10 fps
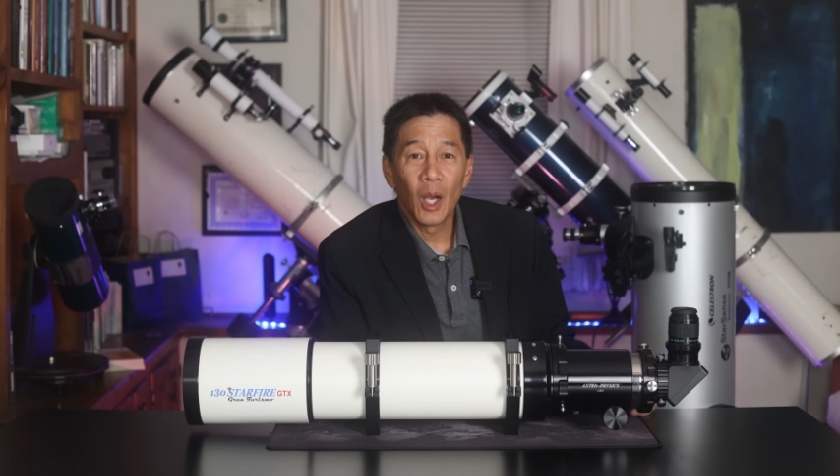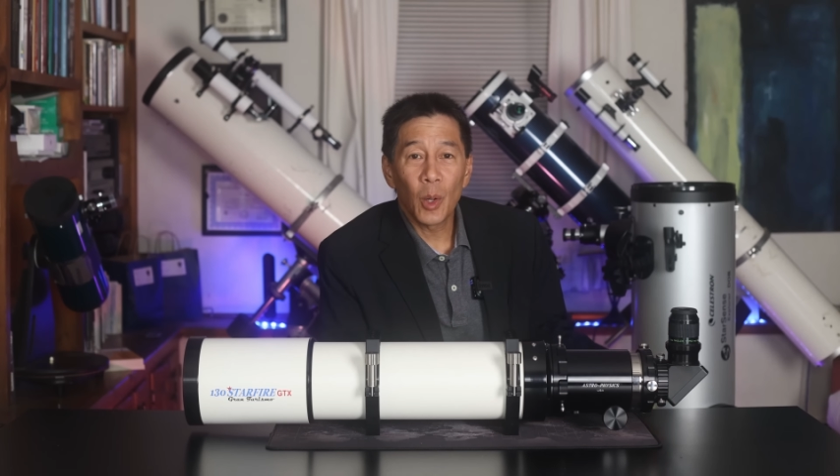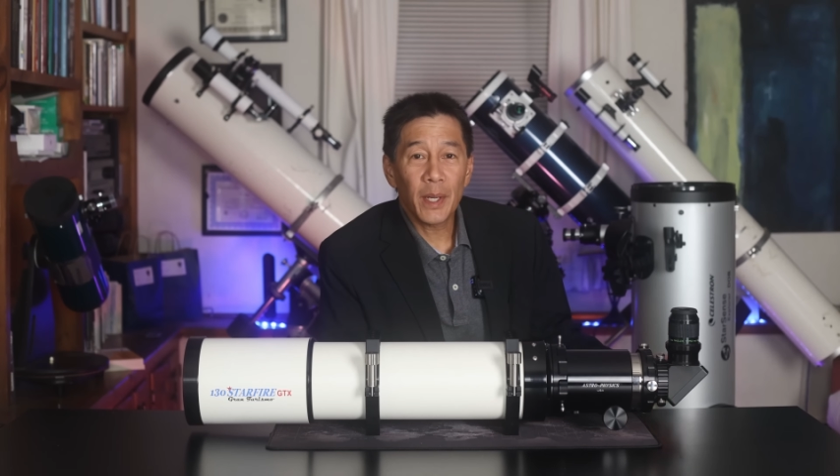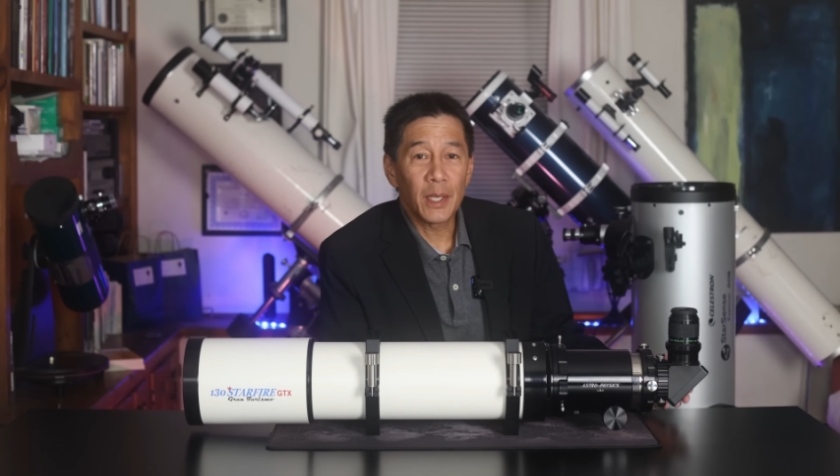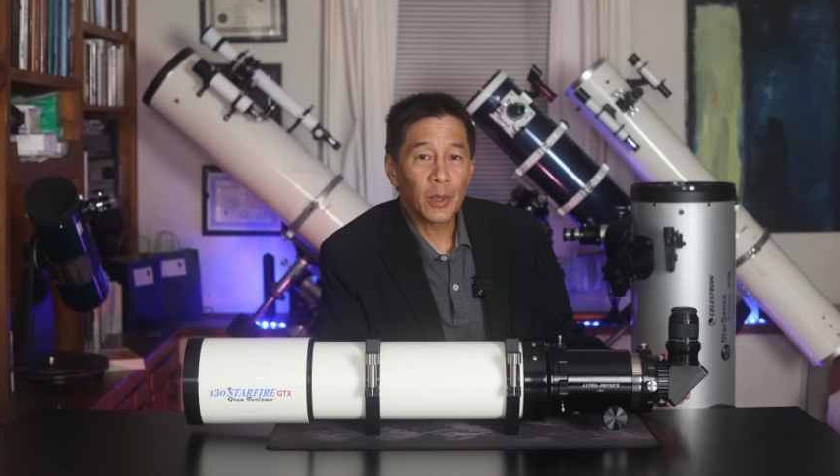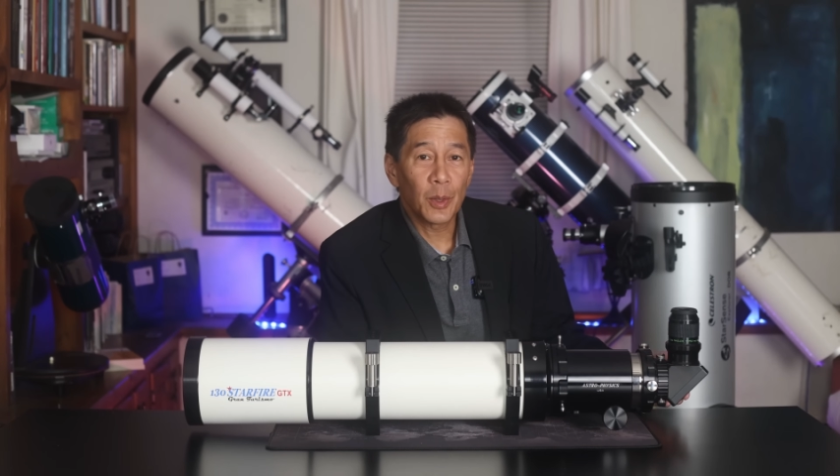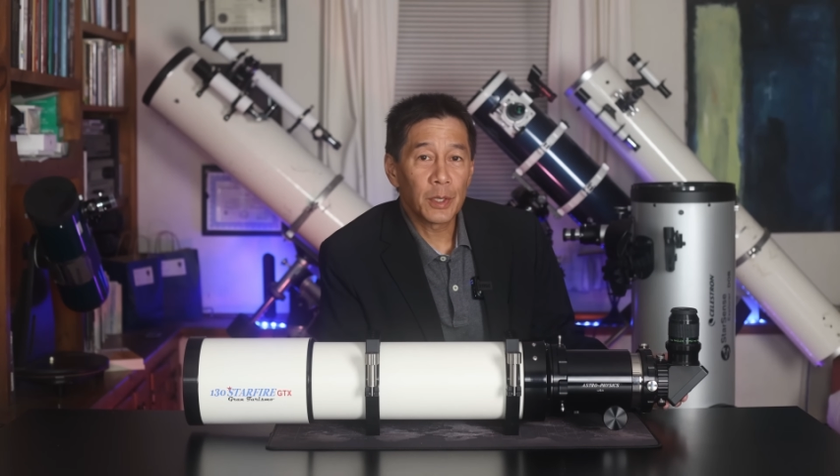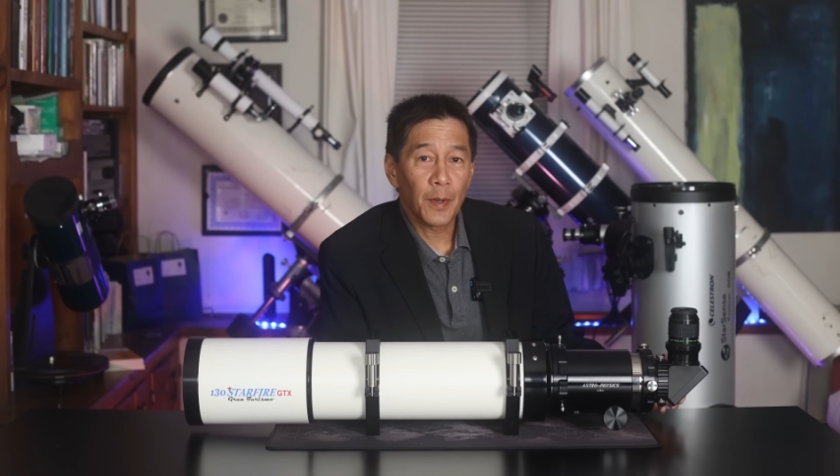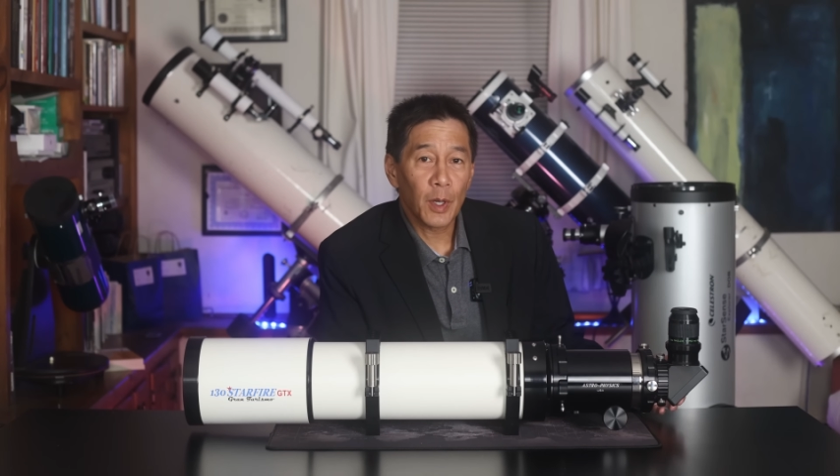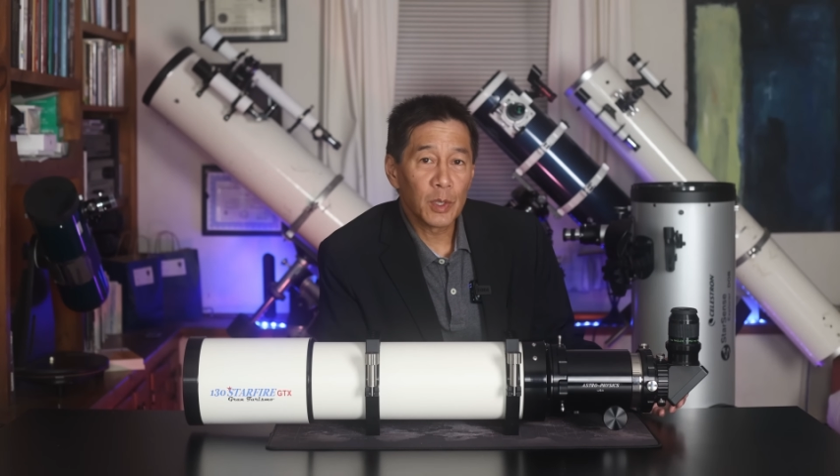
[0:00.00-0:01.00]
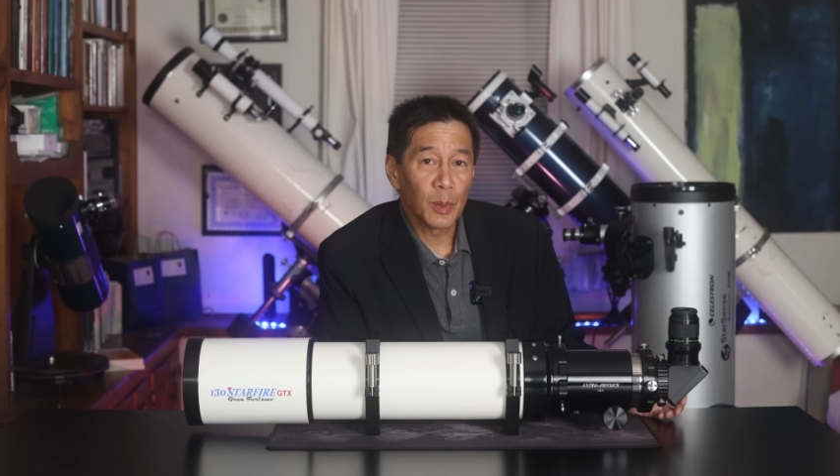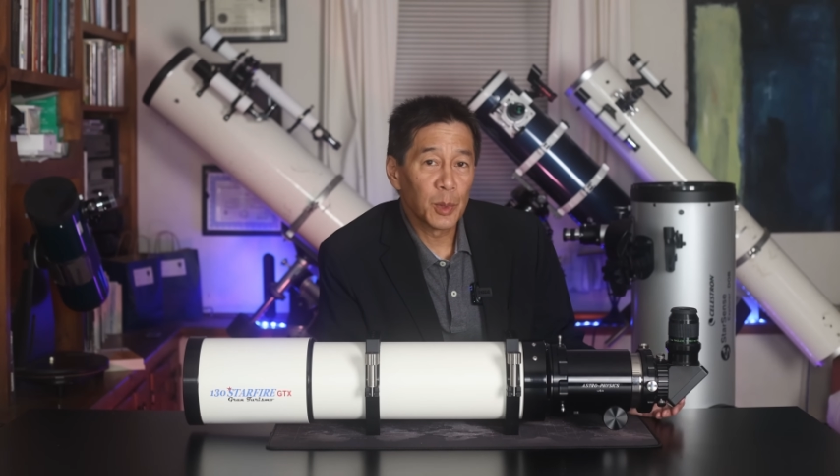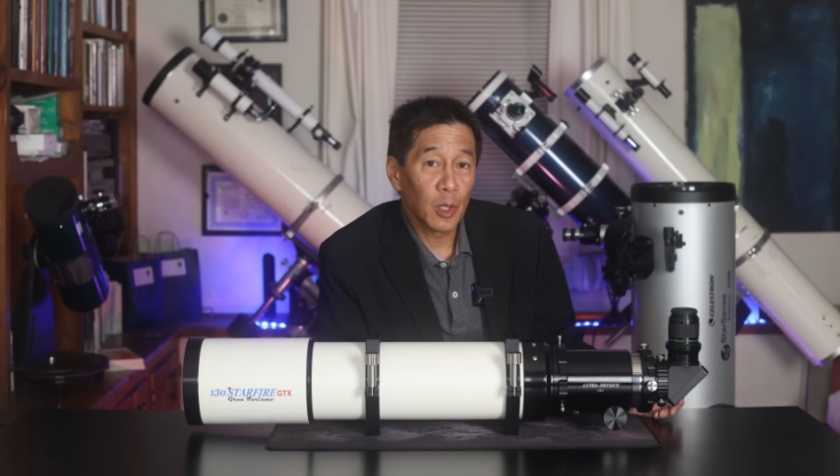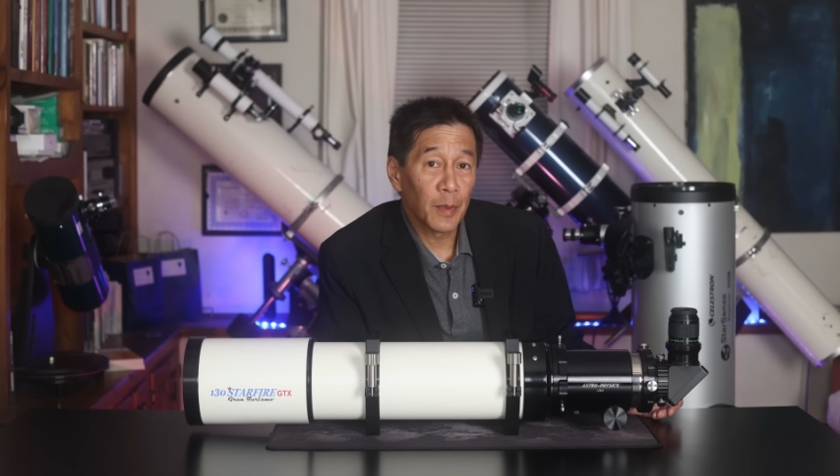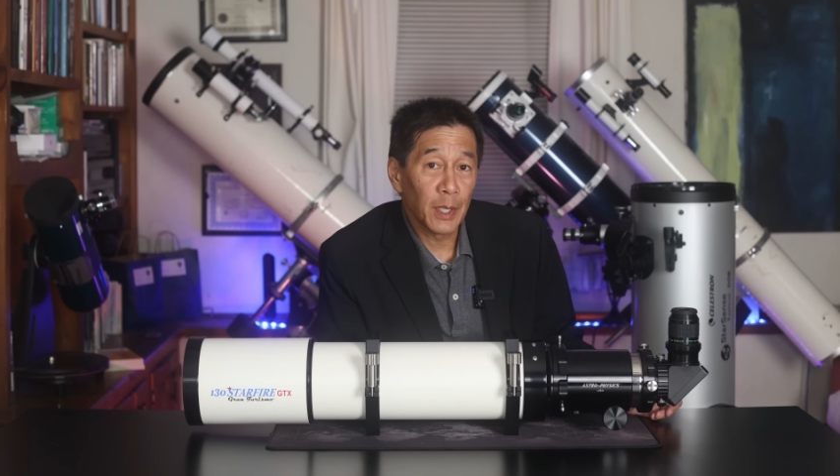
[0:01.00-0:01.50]
Okay, so as far as
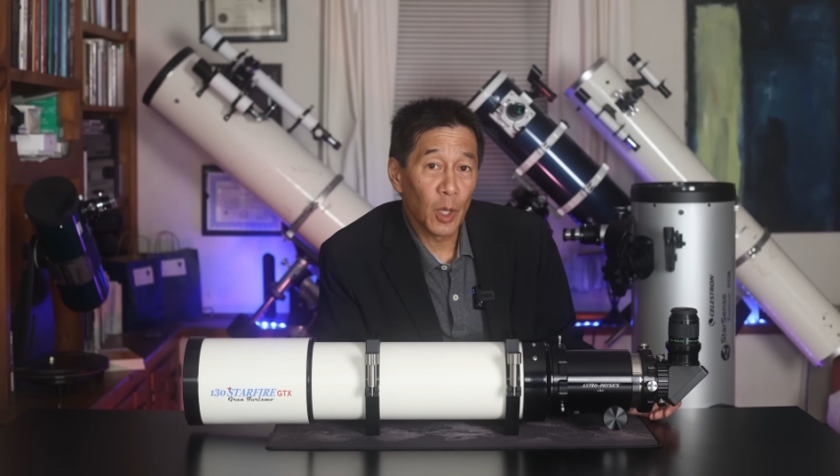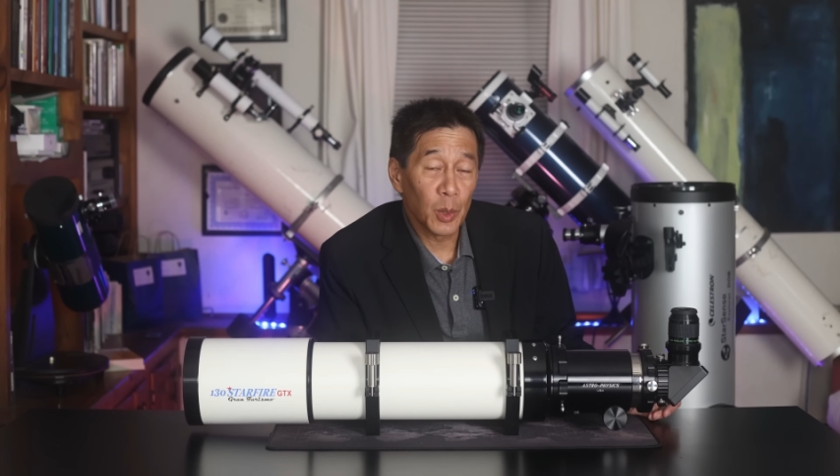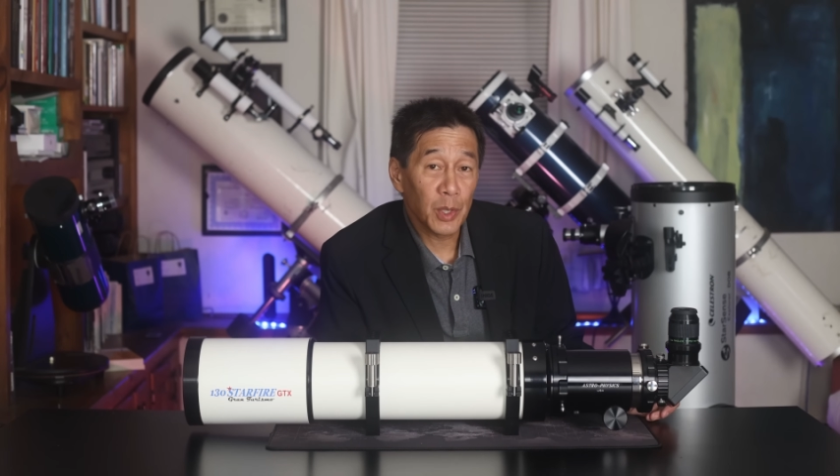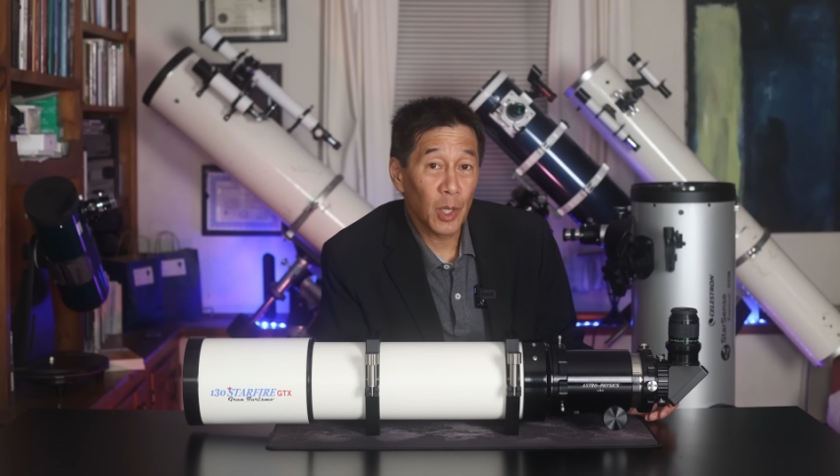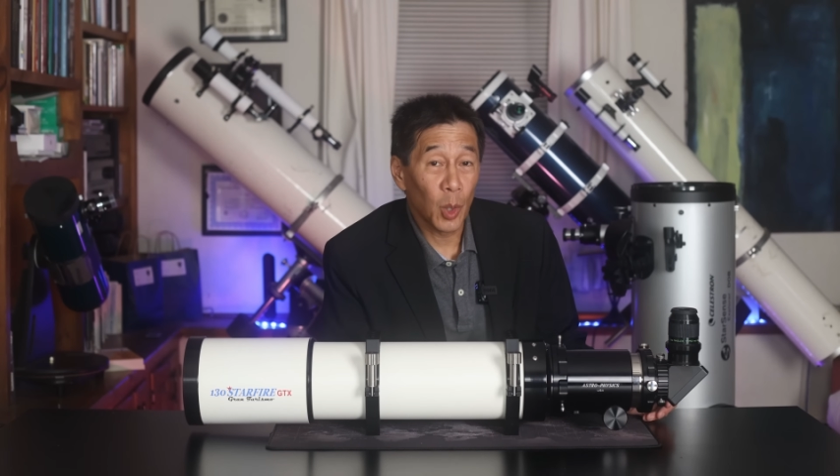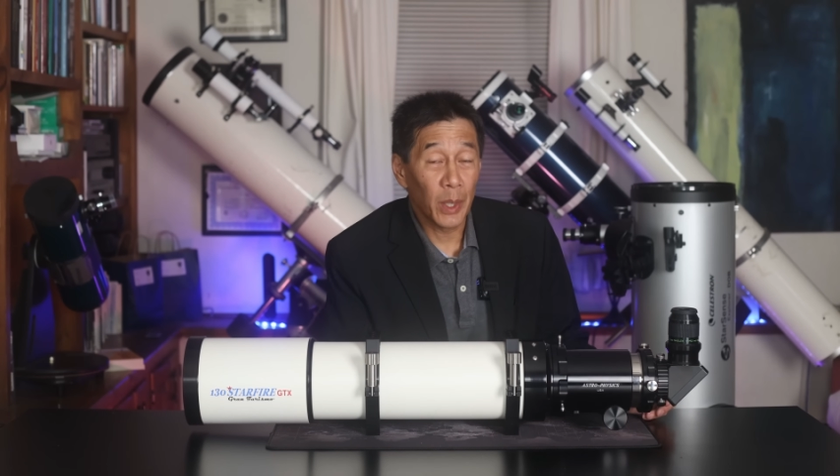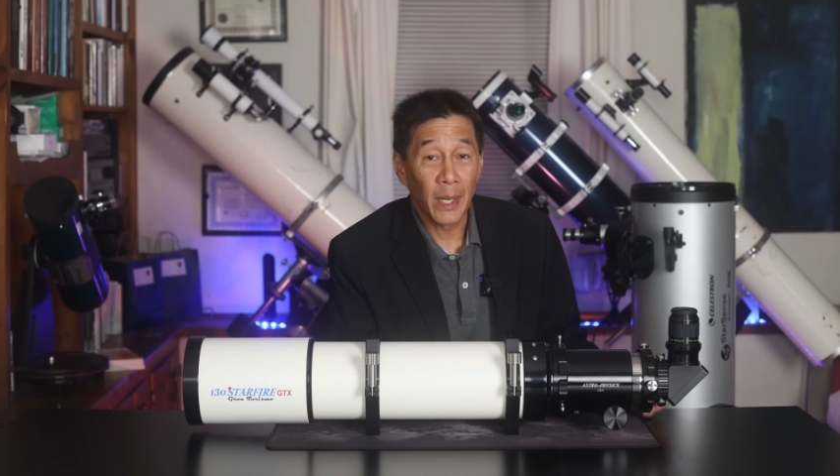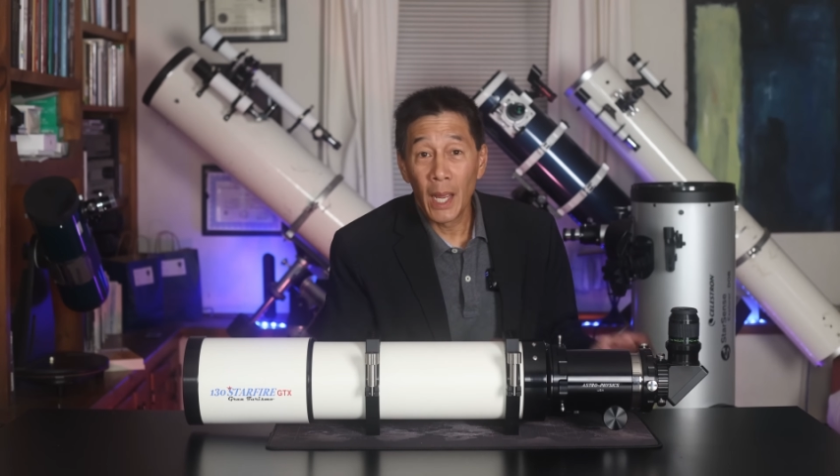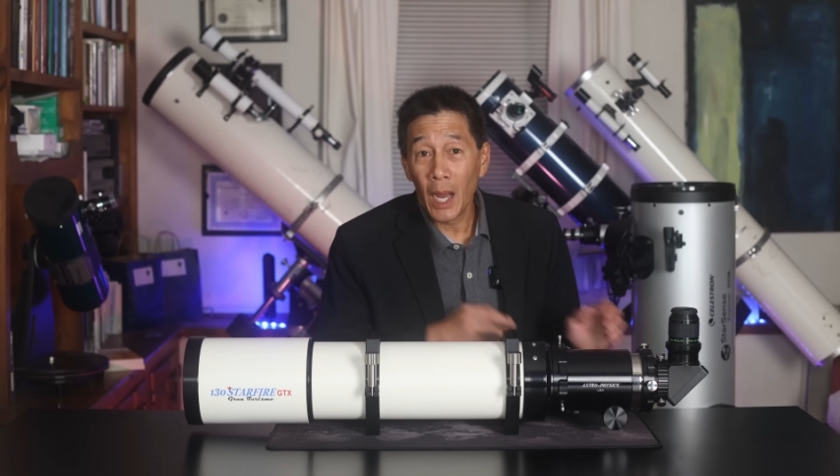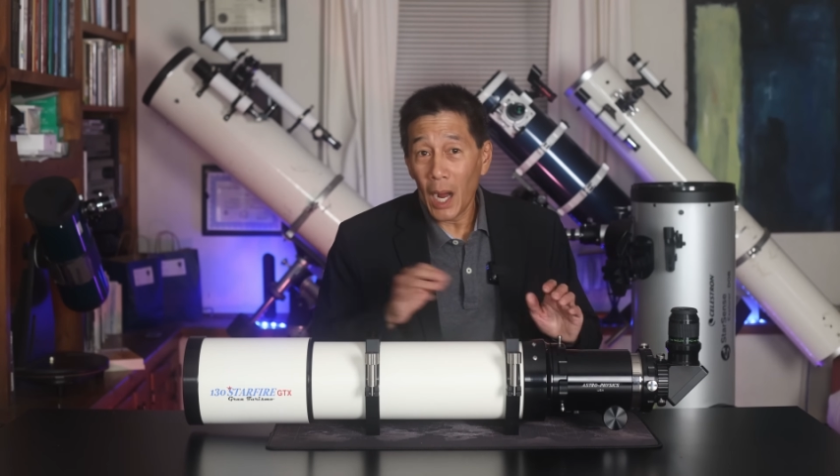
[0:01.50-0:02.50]
observing notes go, and